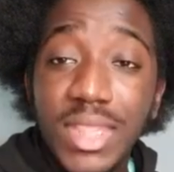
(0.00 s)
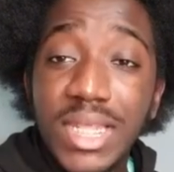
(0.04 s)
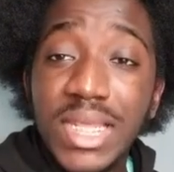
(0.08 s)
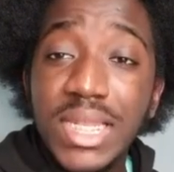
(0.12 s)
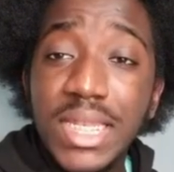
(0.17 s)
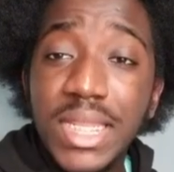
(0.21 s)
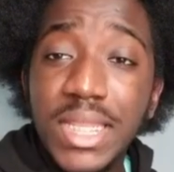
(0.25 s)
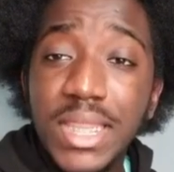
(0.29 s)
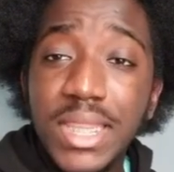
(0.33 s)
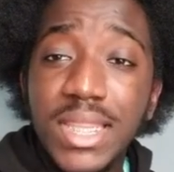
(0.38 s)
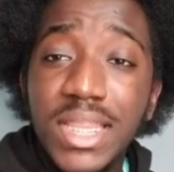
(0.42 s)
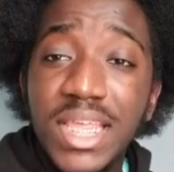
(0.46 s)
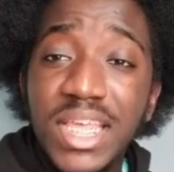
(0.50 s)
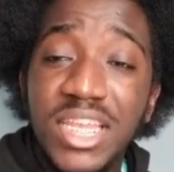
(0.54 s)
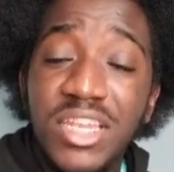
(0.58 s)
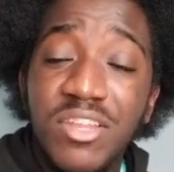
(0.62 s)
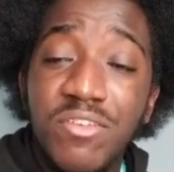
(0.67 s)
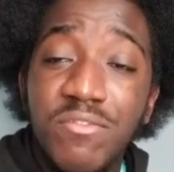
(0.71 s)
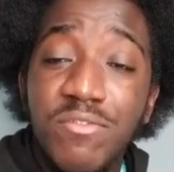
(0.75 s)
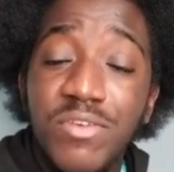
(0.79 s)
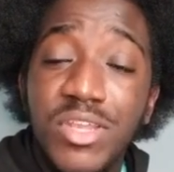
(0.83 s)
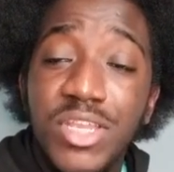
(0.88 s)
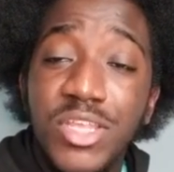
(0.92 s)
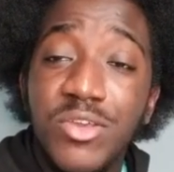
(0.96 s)
This is the end
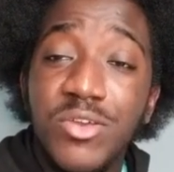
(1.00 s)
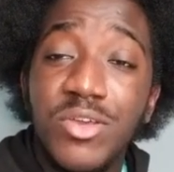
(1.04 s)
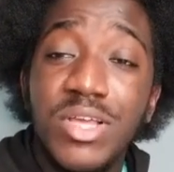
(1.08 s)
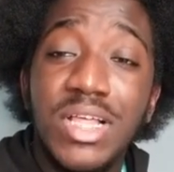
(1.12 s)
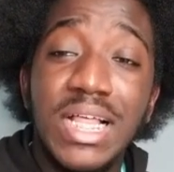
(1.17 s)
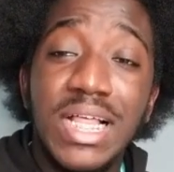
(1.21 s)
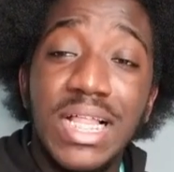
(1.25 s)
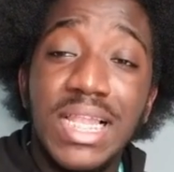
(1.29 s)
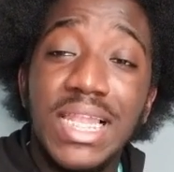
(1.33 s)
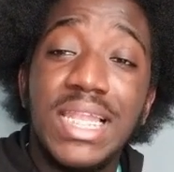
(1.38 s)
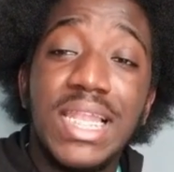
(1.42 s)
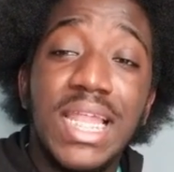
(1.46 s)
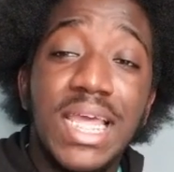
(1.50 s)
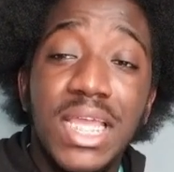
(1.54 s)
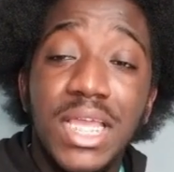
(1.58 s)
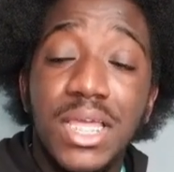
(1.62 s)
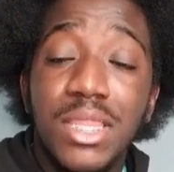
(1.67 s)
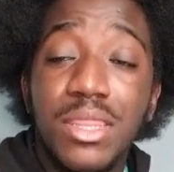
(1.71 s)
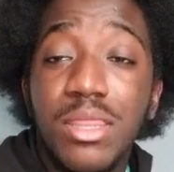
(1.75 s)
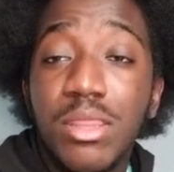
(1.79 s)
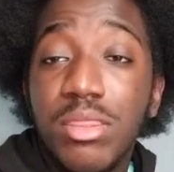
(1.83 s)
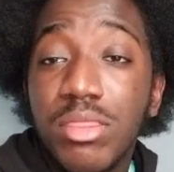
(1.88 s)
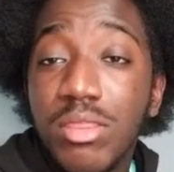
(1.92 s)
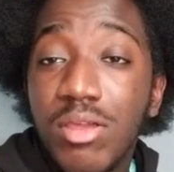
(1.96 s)
of the video. Like,
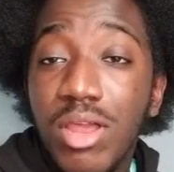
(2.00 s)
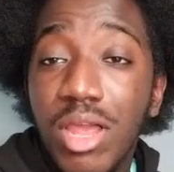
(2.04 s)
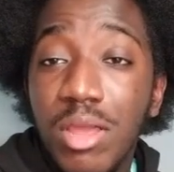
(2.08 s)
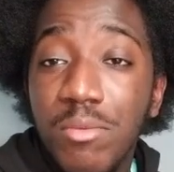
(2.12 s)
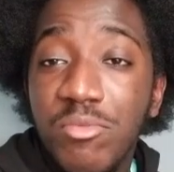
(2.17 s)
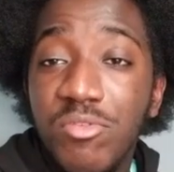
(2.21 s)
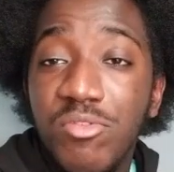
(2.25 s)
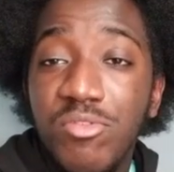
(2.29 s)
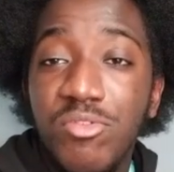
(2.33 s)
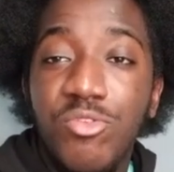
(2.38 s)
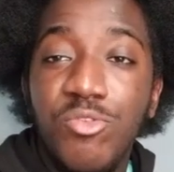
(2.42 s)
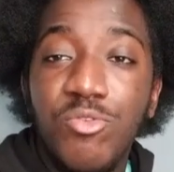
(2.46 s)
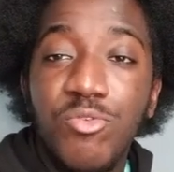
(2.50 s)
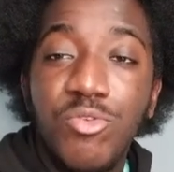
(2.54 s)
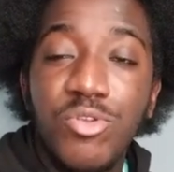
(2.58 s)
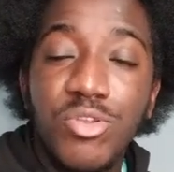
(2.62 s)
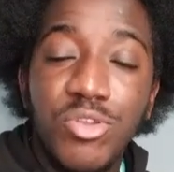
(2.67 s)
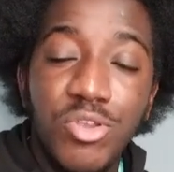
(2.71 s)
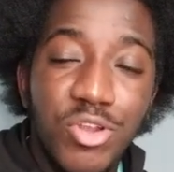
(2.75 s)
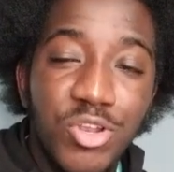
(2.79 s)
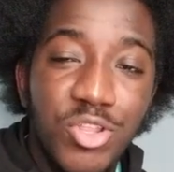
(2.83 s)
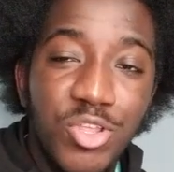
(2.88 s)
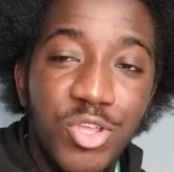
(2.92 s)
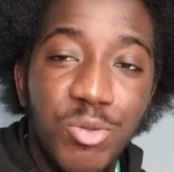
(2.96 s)
subscribe if you're new,
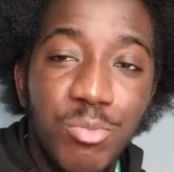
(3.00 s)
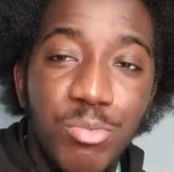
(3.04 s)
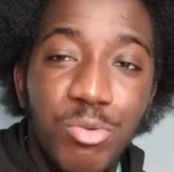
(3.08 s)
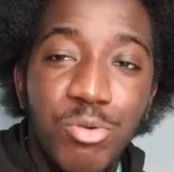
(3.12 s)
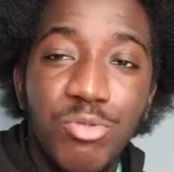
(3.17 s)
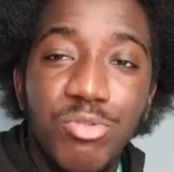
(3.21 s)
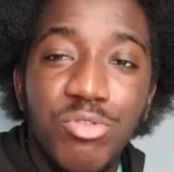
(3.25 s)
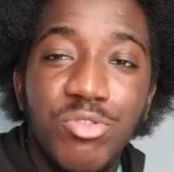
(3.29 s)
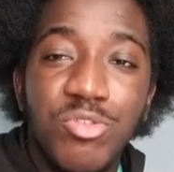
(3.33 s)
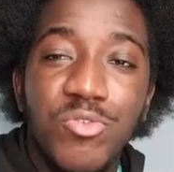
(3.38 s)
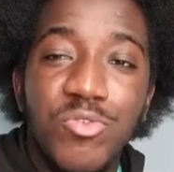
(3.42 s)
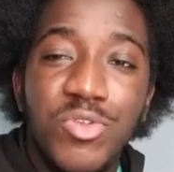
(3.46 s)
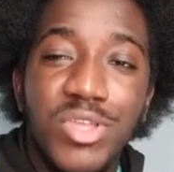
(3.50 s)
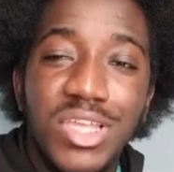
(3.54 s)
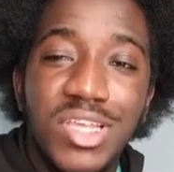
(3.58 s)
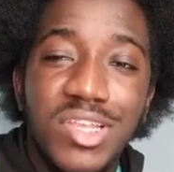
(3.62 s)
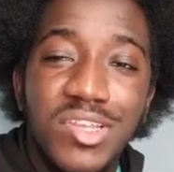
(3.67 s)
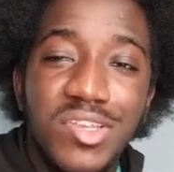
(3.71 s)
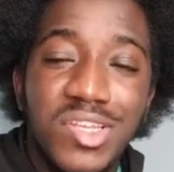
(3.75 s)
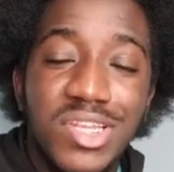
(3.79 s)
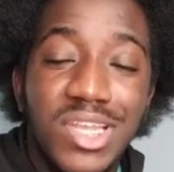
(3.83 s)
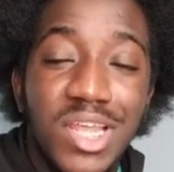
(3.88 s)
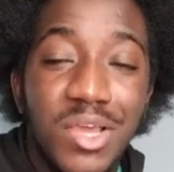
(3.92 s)
turn on your post notification.